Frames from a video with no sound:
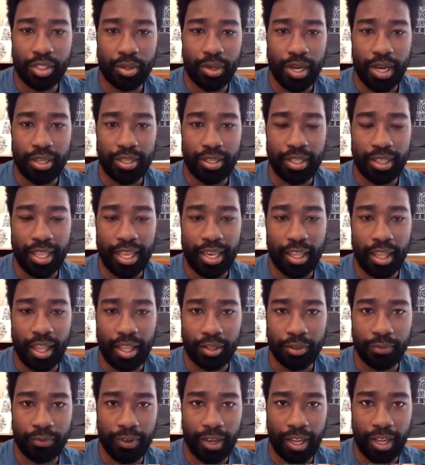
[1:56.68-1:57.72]
out, and then like,
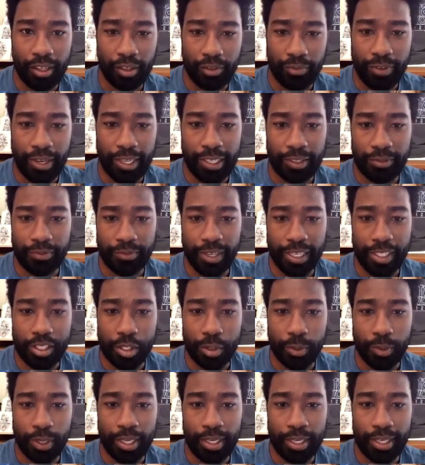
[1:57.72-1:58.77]
I'll I'll invite, invite
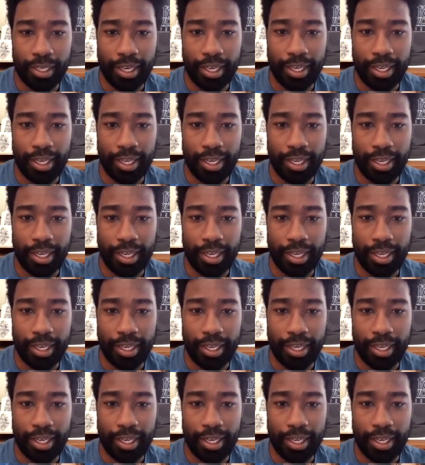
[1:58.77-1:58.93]
you in again.